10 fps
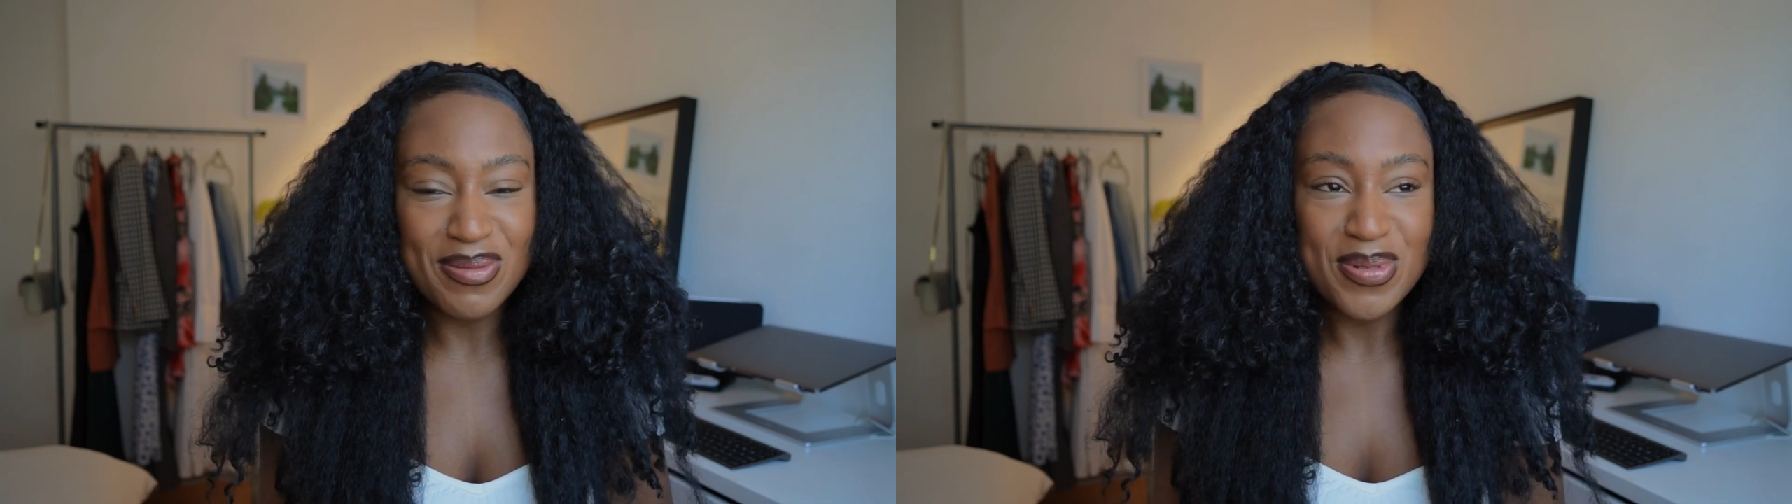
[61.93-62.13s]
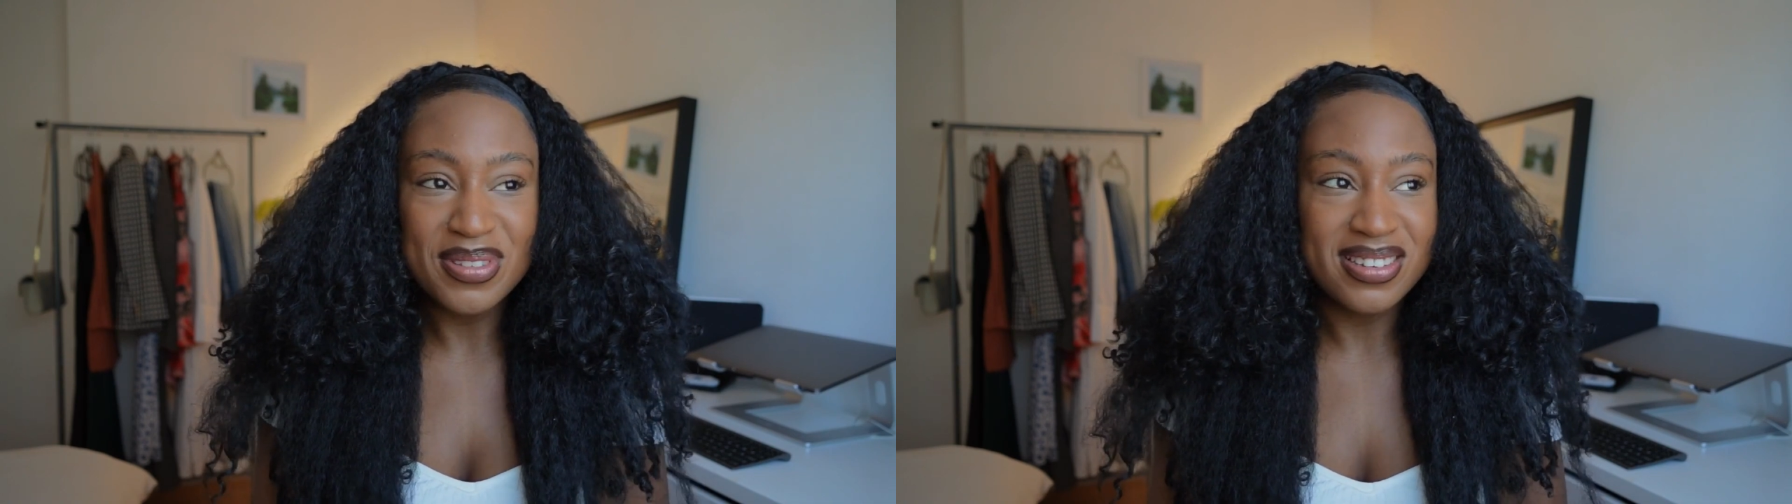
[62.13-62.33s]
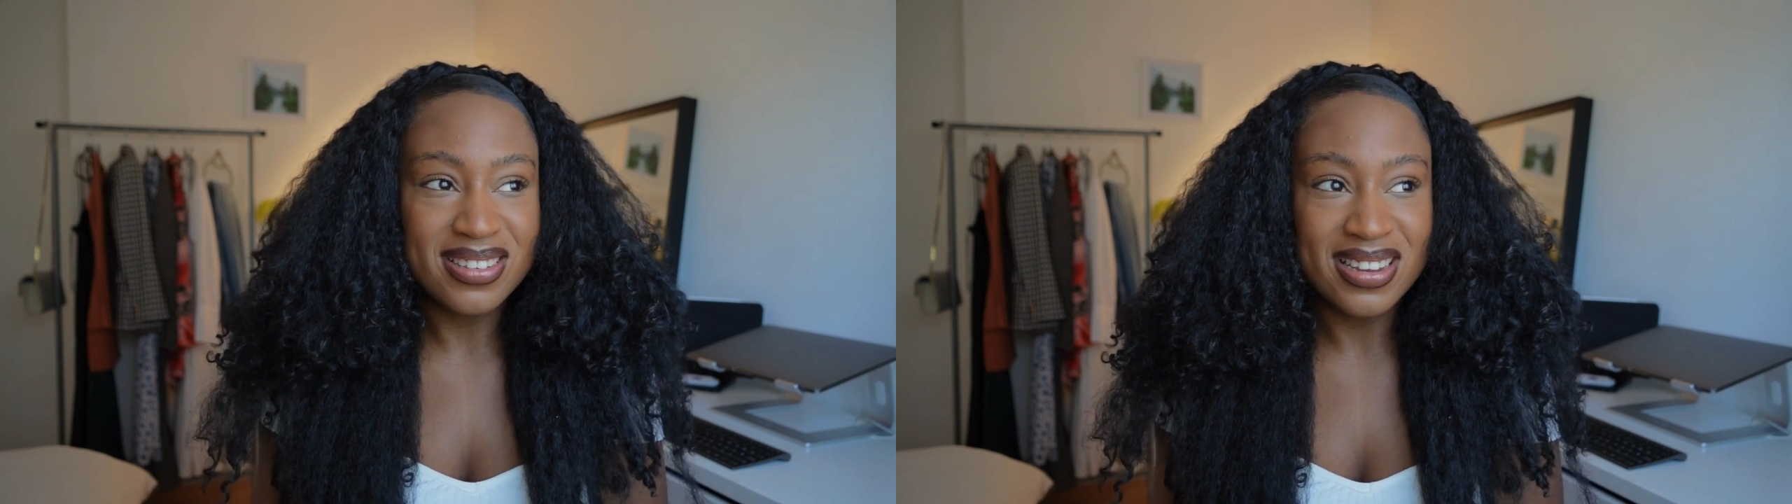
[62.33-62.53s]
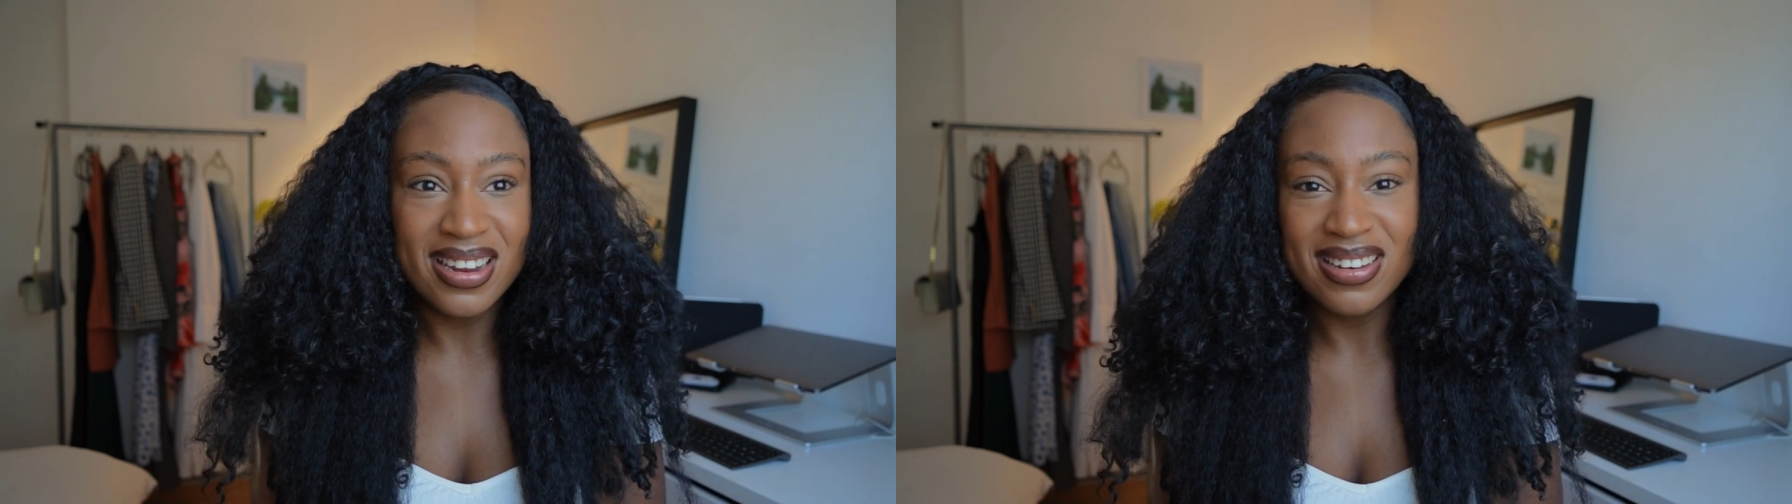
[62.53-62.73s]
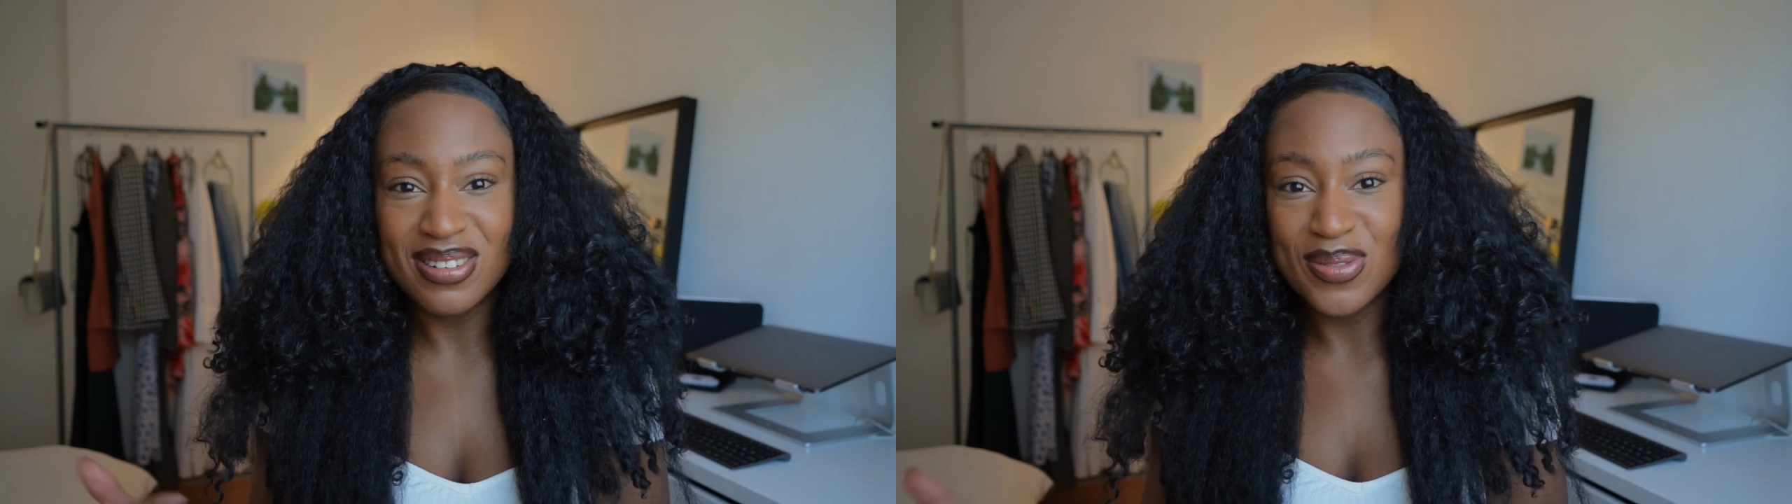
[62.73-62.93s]
we were just
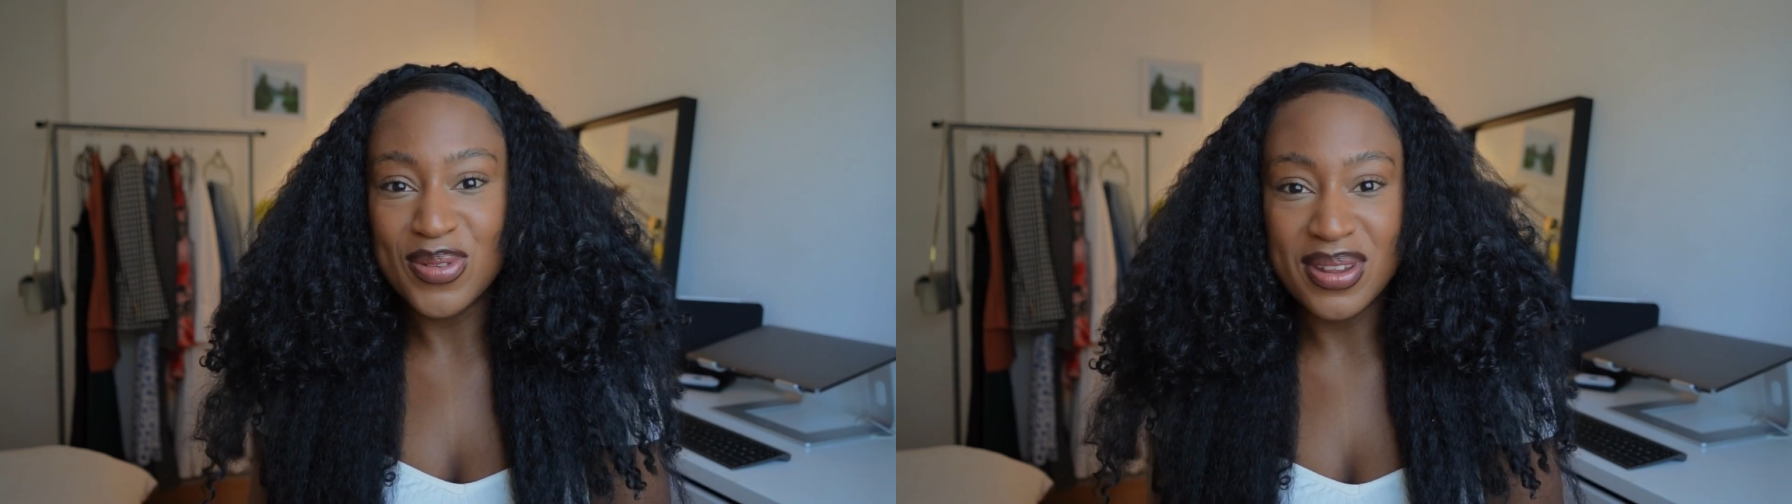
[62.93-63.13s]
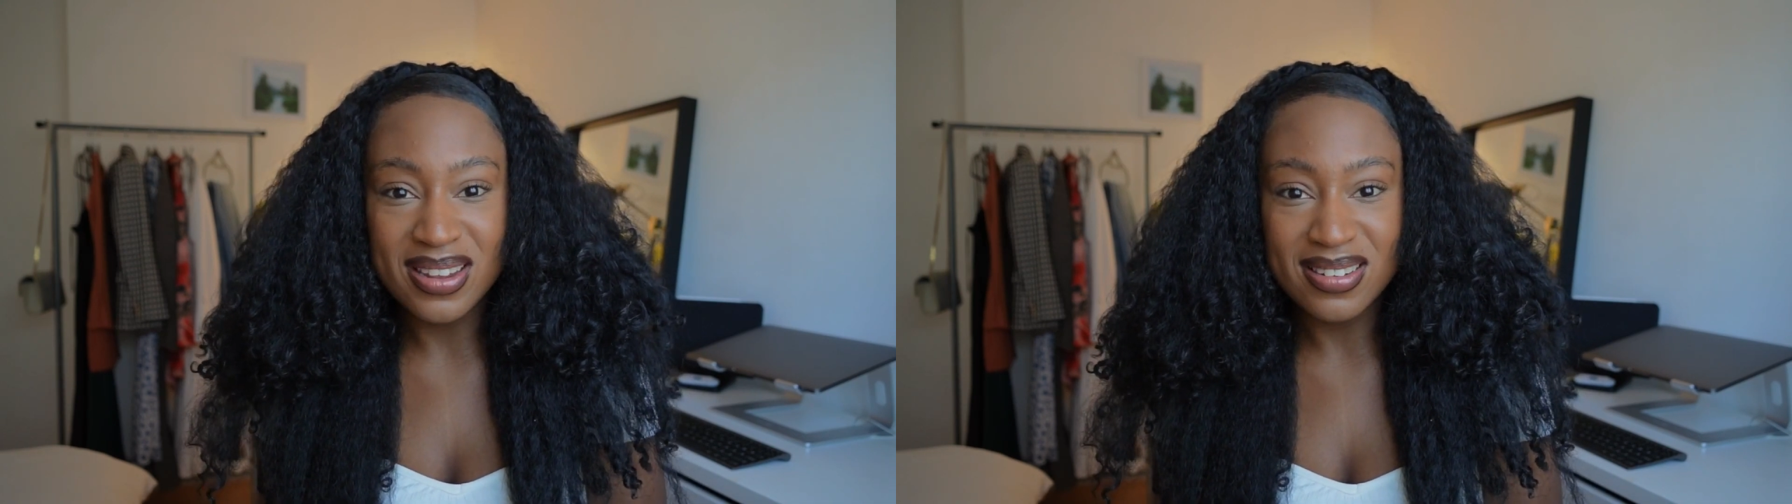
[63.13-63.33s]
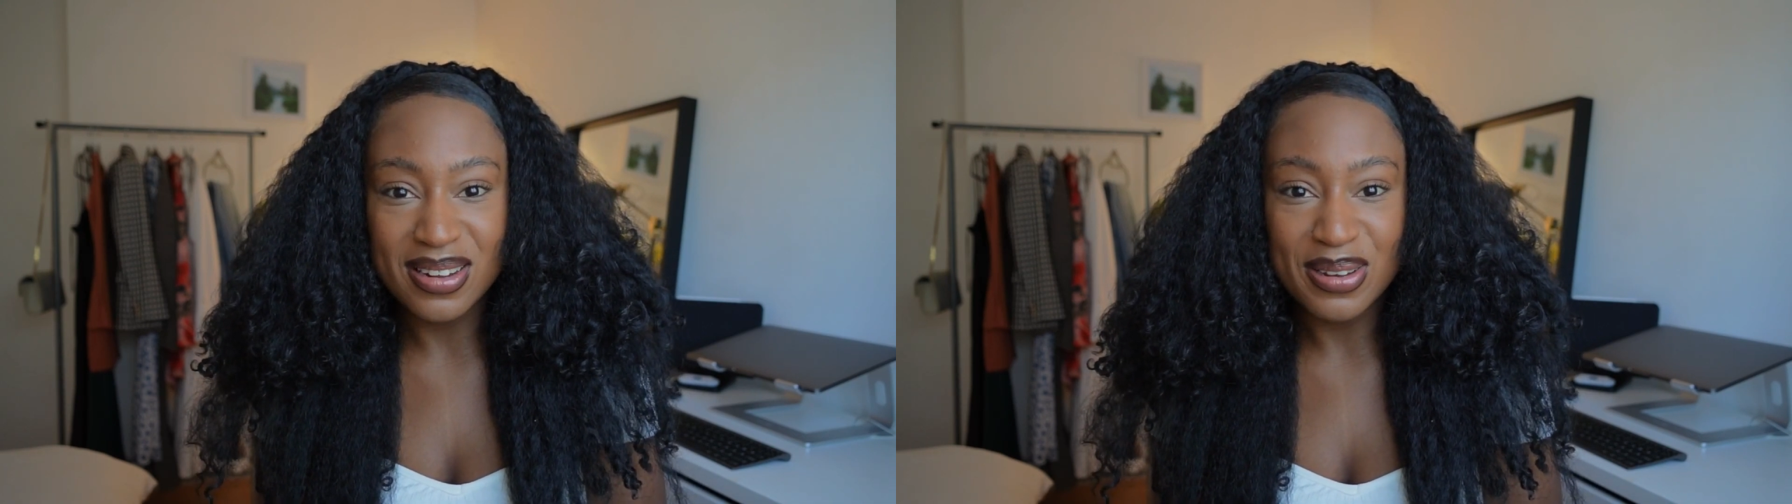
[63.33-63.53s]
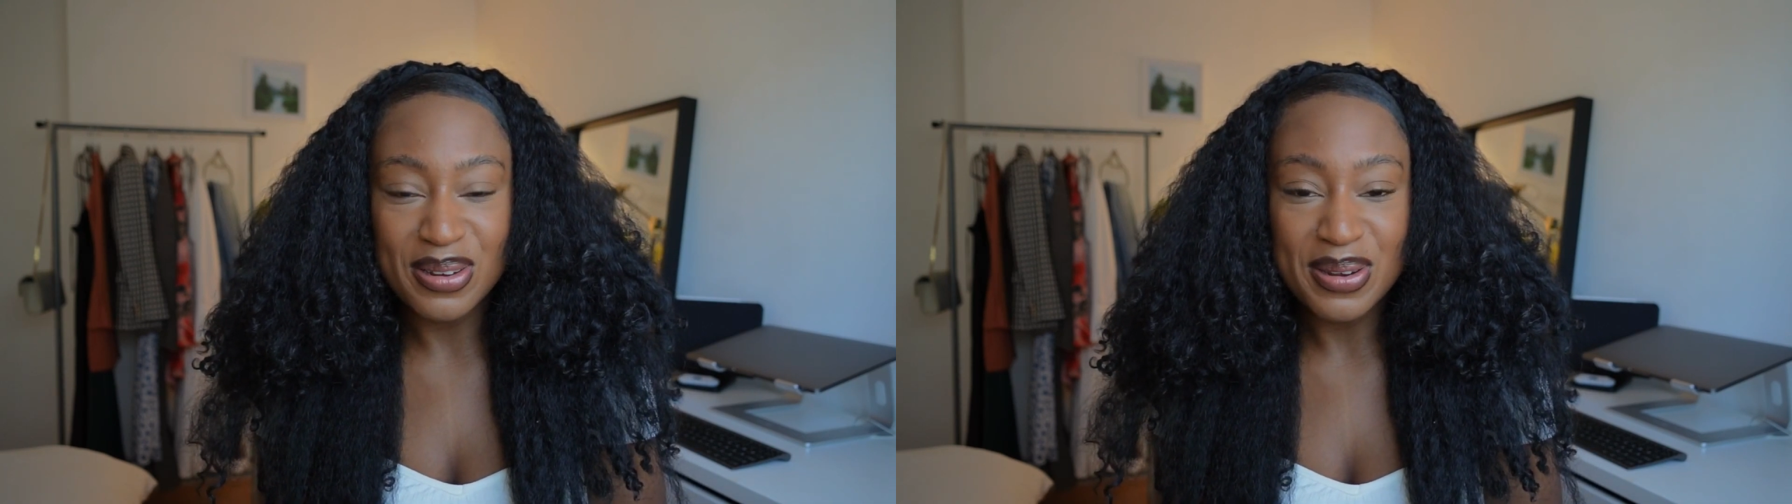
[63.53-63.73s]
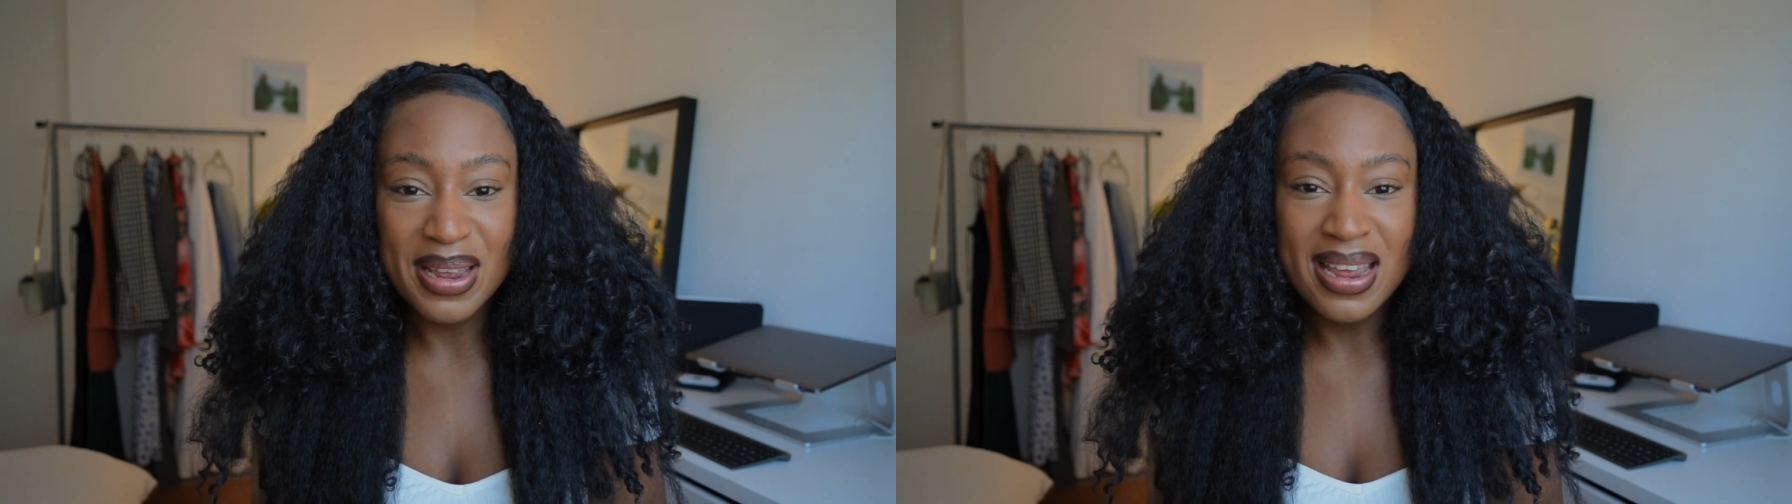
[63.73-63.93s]
teenagers a few years ago,